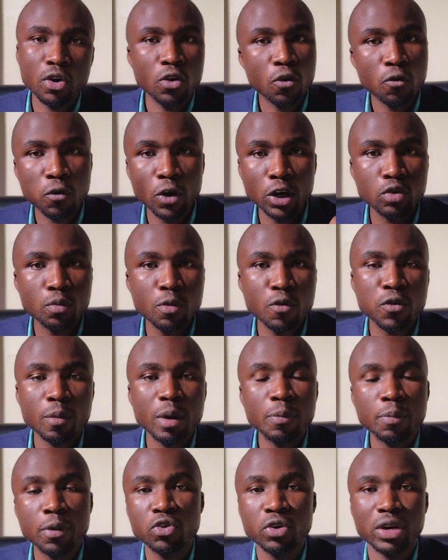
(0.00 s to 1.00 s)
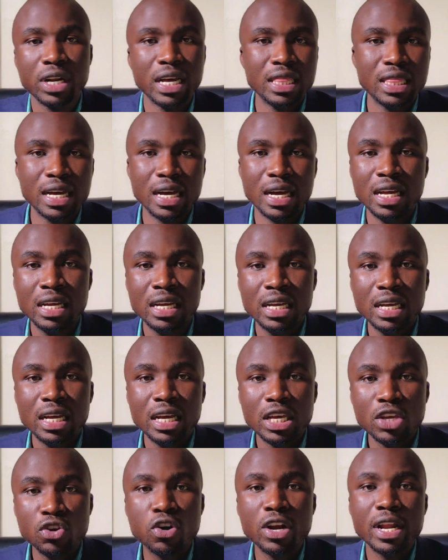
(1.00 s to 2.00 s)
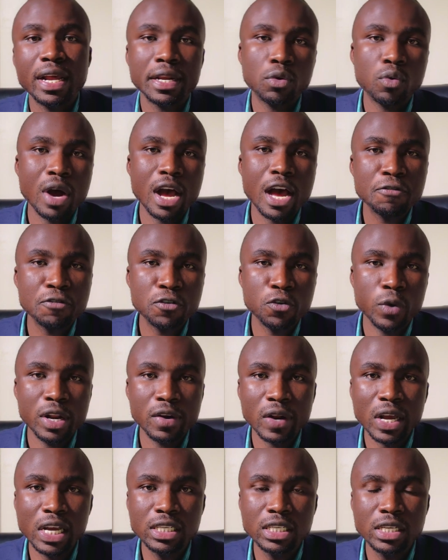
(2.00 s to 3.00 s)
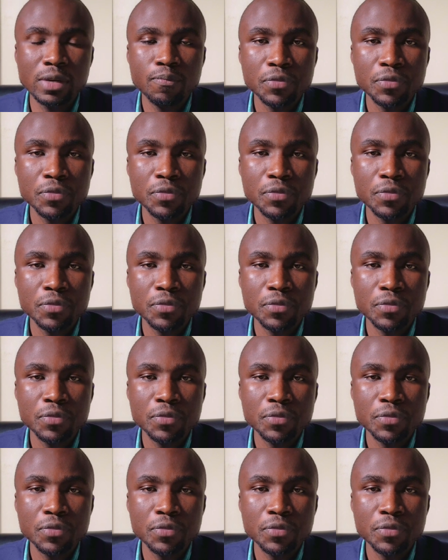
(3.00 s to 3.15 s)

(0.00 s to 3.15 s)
for you to move from one point to another, you're going to require fuel, right?